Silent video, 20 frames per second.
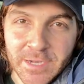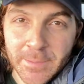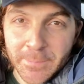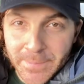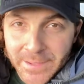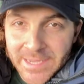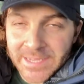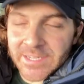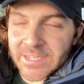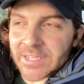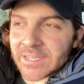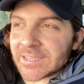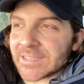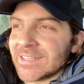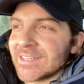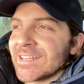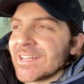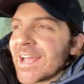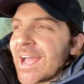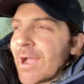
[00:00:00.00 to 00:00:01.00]
opinion.
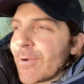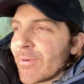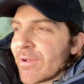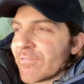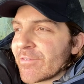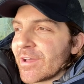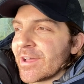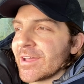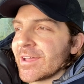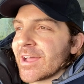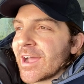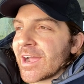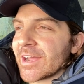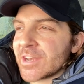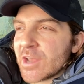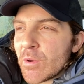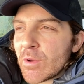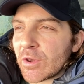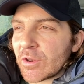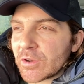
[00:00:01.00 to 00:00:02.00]
However, I
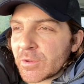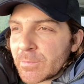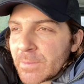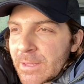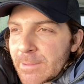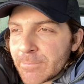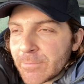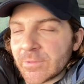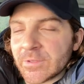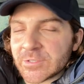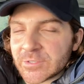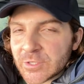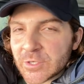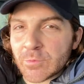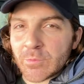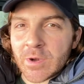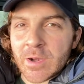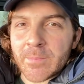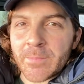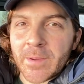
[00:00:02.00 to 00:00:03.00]
know a lot of people that do
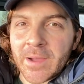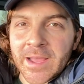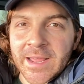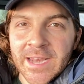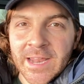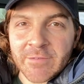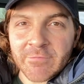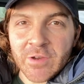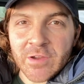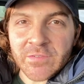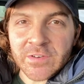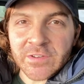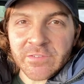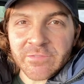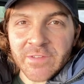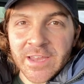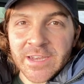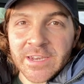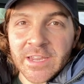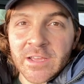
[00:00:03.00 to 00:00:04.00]
want to buy a Land Rover
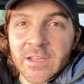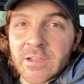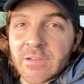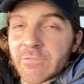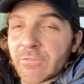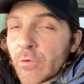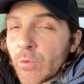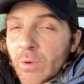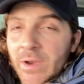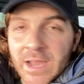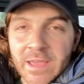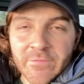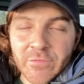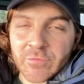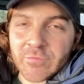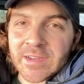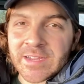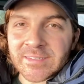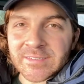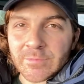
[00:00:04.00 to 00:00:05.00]
Defender for whatever
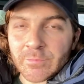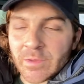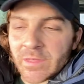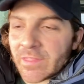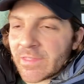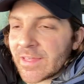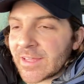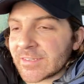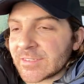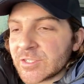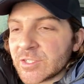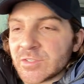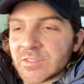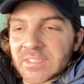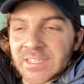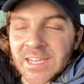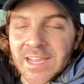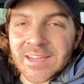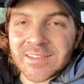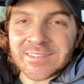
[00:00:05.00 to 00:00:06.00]
reason, whether that's
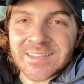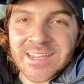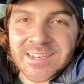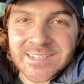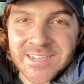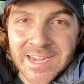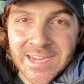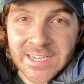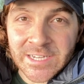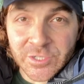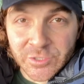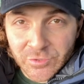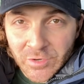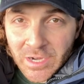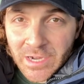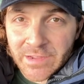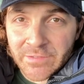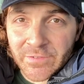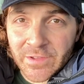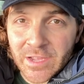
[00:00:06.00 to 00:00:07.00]
using it as their daily
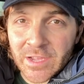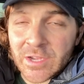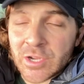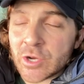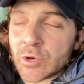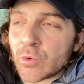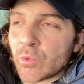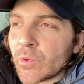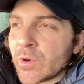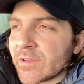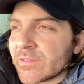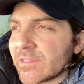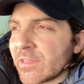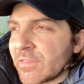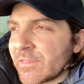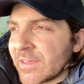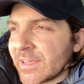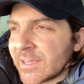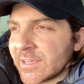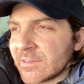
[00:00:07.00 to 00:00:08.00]
driver, whether they're
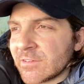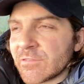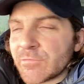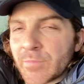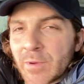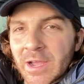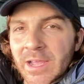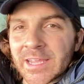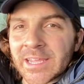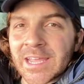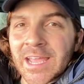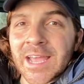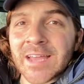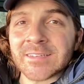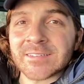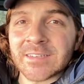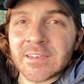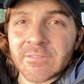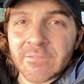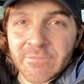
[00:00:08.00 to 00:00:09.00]
thinking of buying it
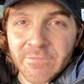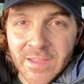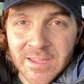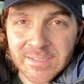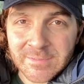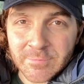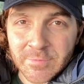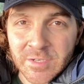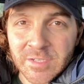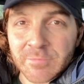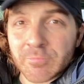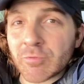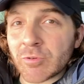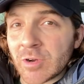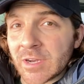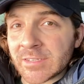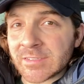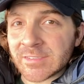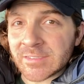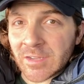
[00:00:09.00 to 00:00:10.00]
as an investment as
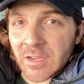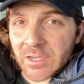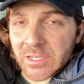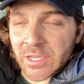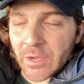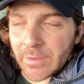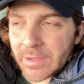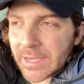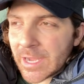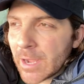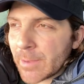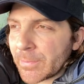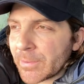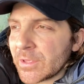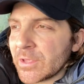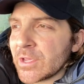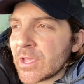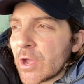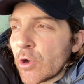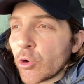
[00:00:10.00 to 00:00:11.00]
prices are going up,
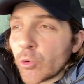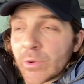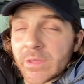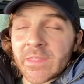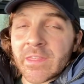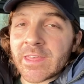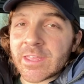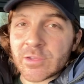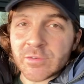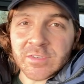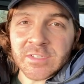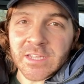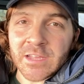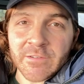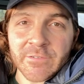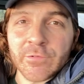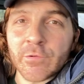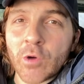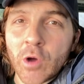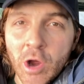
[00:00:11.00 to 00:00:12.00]
or whether they're using
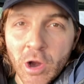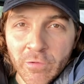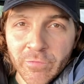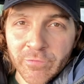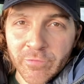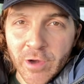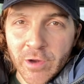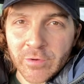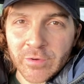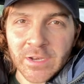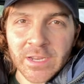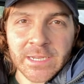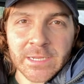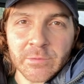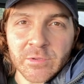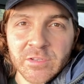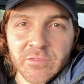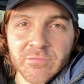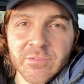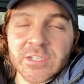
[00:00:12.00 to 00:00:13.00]
it for off-road like it
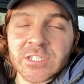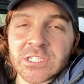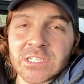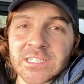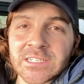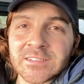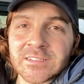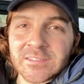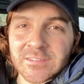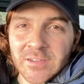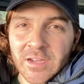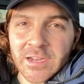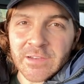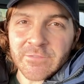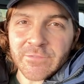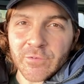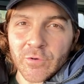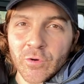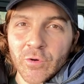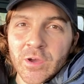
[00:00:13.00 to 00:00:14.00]
was originally
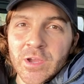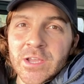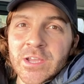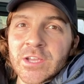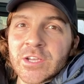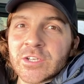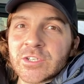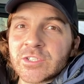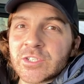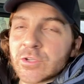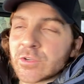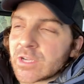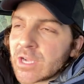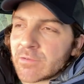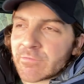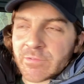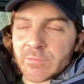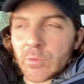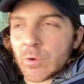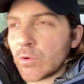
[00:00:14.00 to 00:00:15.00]
designed for, do
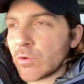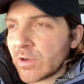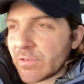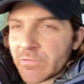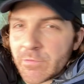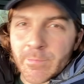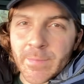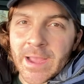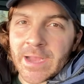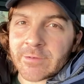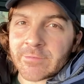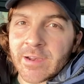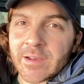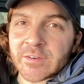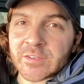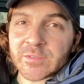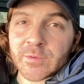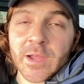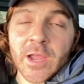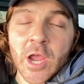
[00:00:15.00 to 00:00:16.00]
come from all different
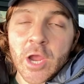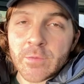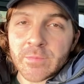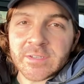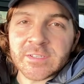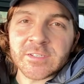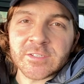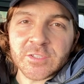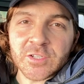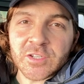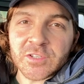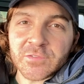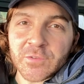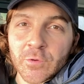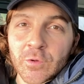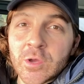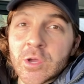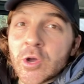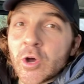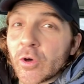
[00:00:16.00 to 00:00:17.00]
backgrounds. So I hope this is
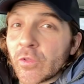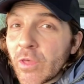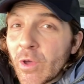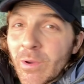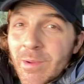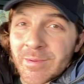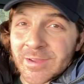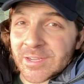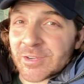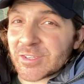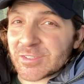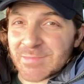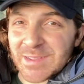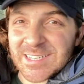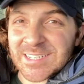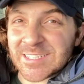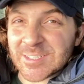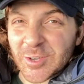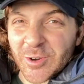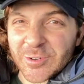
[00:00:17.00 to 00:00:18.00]
useful. Although I'm a
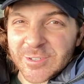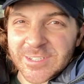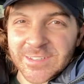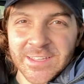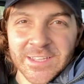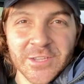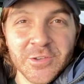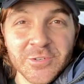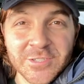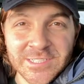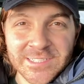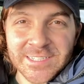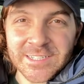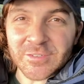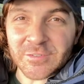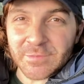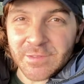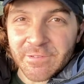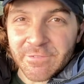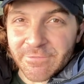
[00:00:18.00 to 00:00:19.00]
cosmetic doctor that usually
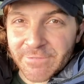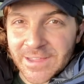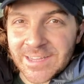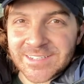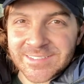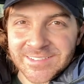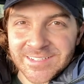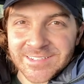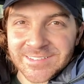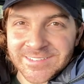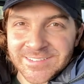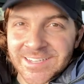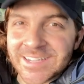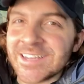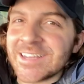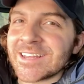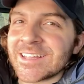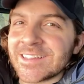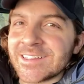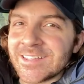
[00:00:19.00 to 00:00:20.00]
deals with faces,
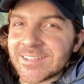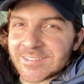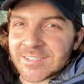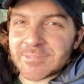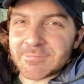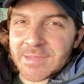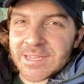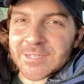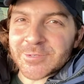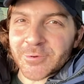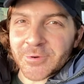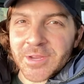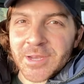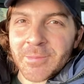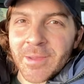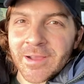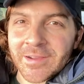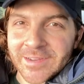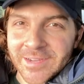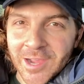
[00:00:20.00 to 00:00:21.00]
this is me talking
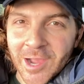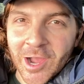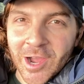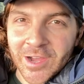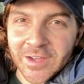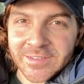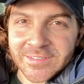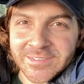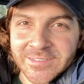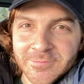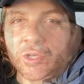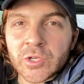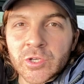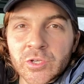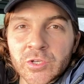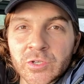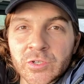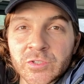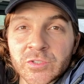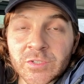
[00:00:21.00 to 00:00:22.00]
about cars.
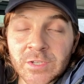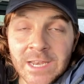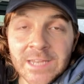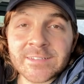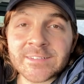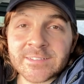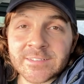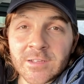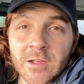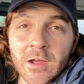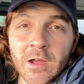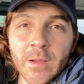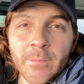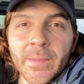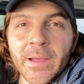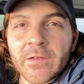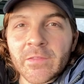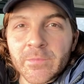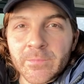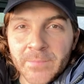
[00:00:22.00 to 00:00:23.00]
So let's start
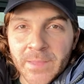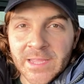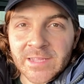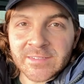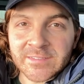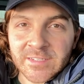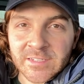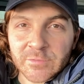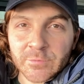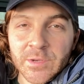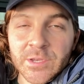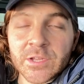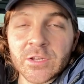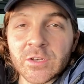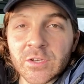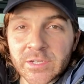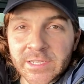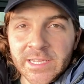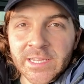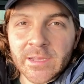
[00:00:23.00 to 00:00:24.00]
about the basics when you're
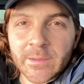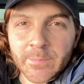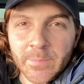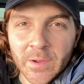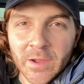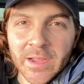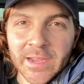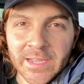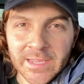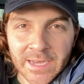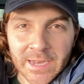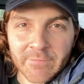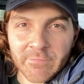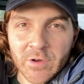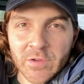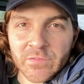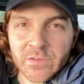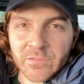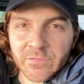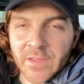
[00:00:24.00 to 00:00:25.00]
looking at buying a Land
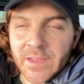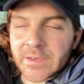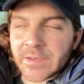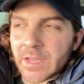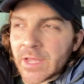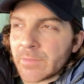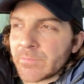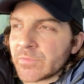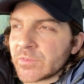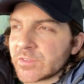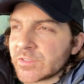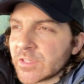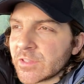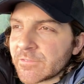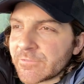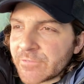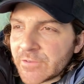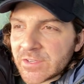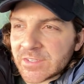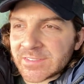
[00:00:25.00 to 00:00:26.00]
Rover Defender. So
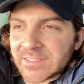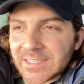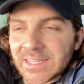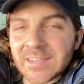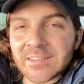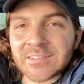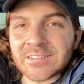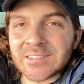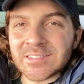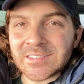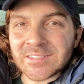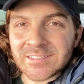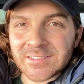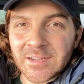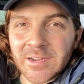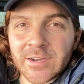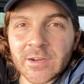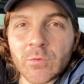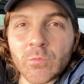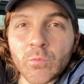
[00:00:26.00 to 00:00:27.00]
the first thing is to
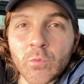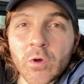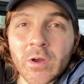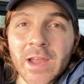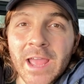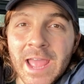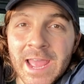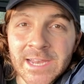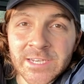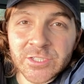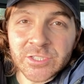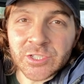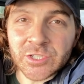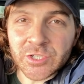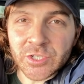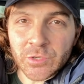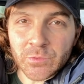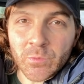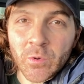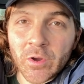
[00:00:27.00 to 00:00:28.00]
decide on what
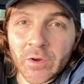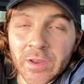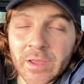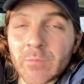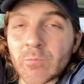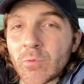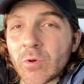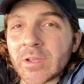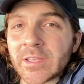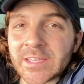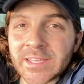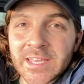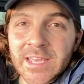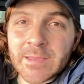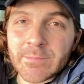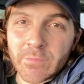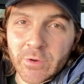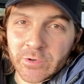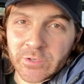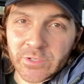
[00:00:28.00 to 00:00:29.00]
engine you want and what
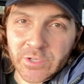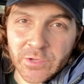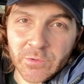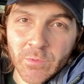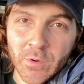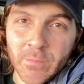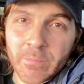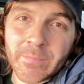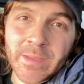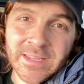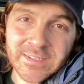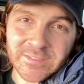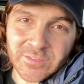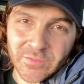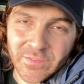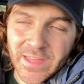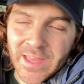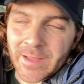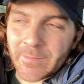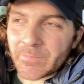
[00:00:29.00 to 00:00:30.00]
year model you want based
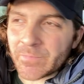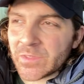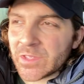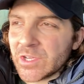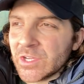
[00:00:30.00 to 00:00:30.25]
on that.